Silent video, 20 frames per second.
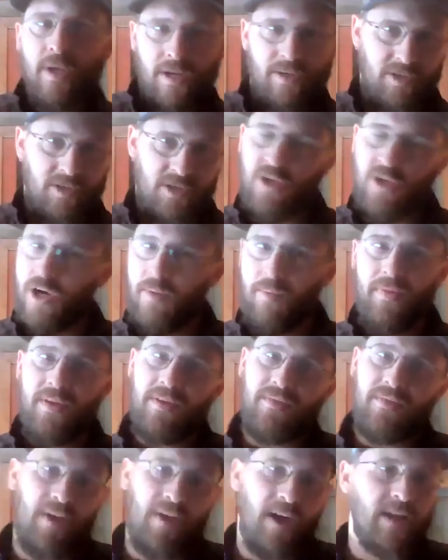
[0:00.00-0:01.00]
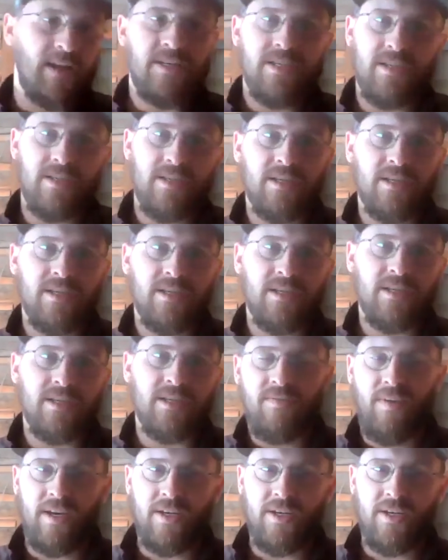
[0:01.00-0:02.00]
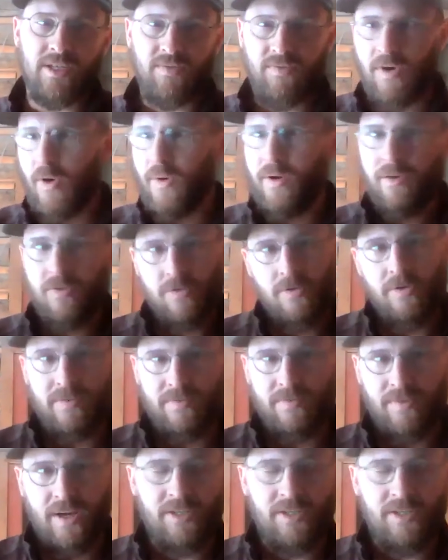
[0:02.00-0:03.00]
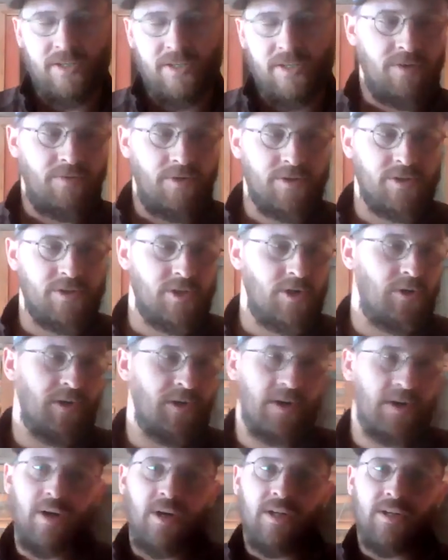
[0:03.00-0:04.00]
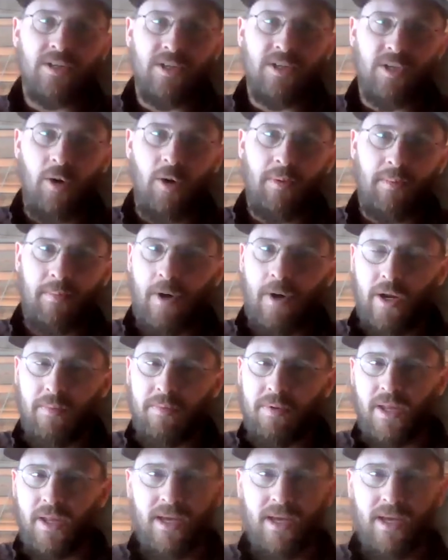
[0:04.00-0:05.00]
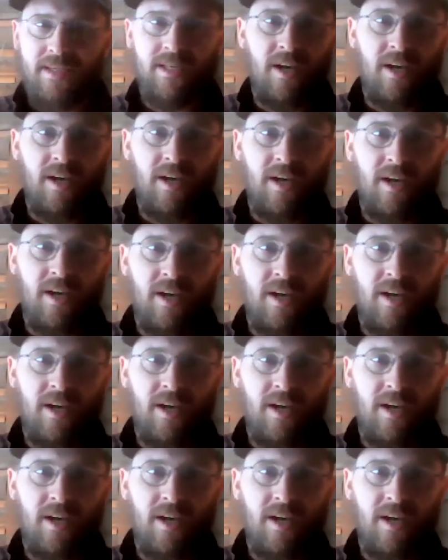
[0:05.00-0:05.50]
and just talk about the advantages and disadvantages of going through an investor versus going to the open marketplace.